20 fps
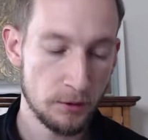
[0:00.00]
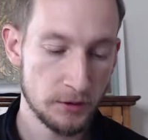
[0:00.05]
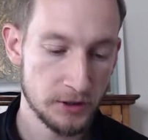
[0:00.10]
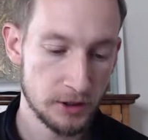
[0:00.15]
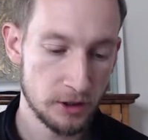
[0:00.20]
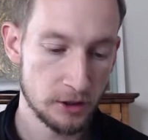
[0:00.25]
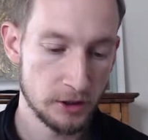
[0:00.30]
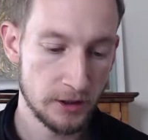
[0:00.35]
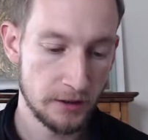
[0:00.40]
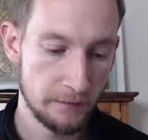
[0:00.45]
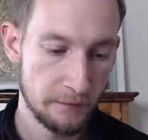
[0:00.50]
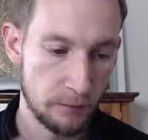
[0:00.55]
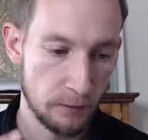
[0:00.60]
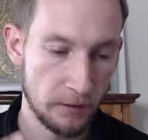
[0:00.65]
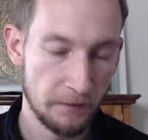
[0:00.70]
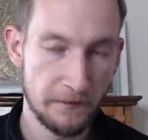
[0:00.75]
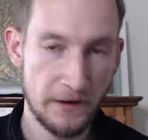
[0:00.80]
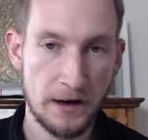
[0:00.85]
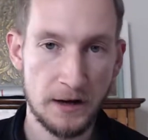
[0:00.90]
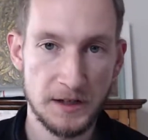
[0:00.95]
searching for a
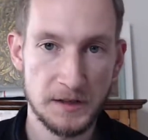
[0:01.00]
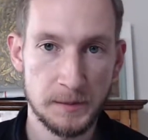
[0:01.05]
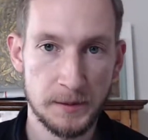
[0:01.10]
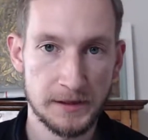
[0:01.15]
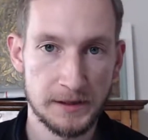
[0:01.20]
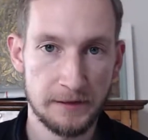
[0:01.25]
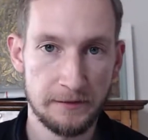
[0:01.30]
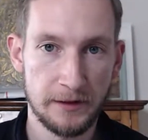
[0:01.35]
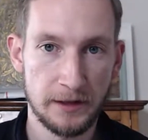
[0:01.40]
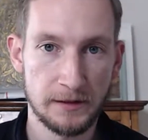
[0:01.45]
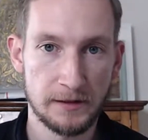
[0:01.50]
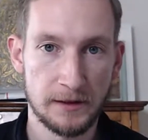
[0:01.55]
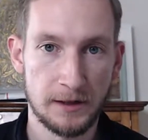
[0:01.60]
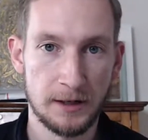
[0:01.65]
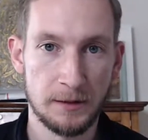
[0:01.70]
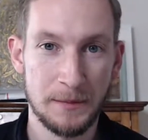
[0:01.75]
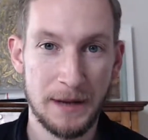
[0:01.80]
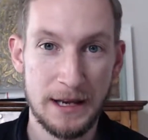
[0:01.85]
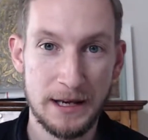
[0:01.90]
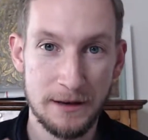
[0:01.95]
very specific
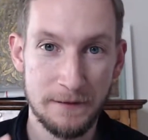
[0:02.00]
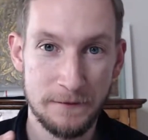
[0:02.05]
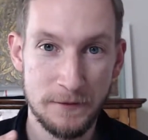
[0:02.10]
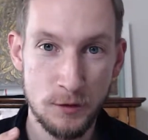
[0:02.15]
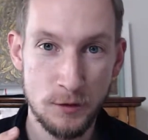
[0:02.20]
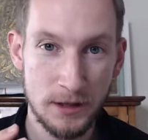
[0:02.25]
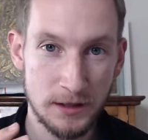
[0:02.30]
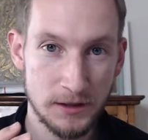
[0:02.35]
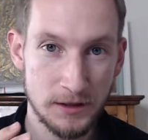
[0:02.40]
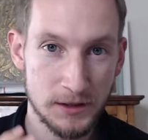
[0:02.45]
term, and if you can